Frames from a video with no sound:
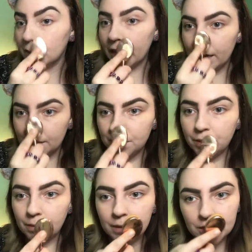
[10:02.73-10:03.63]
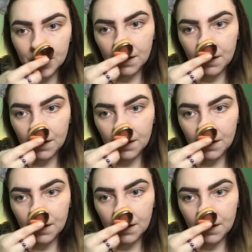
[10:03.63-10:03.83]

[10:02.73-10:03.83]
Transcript: so that pretty much